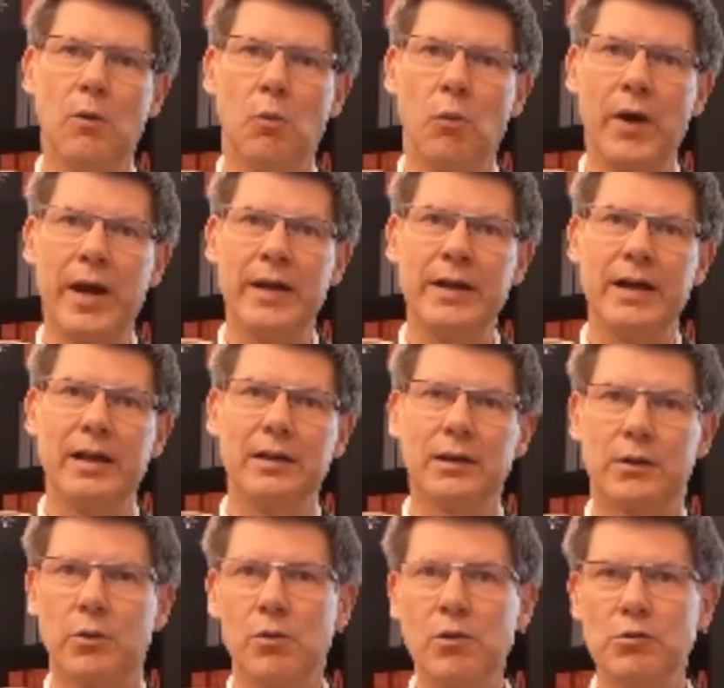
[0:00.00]
when the
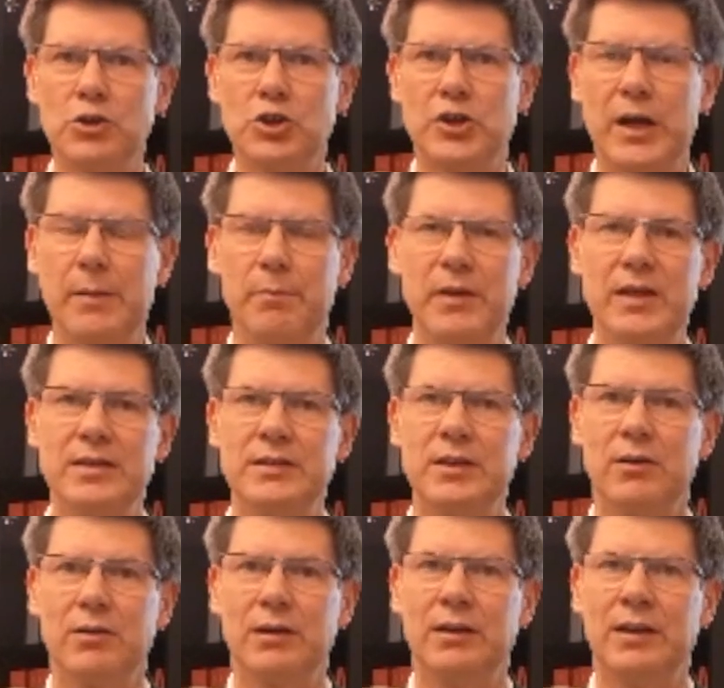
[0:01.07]
cruise ship is
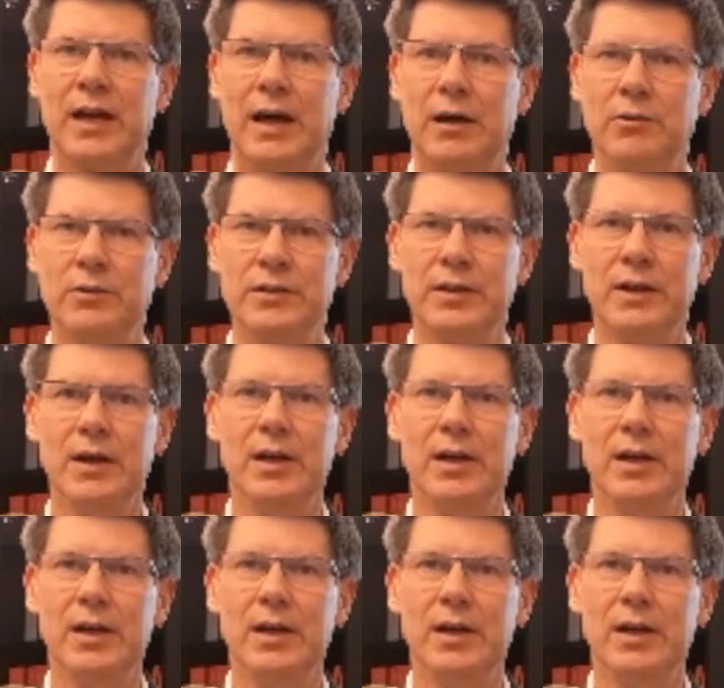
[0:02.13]
not allowed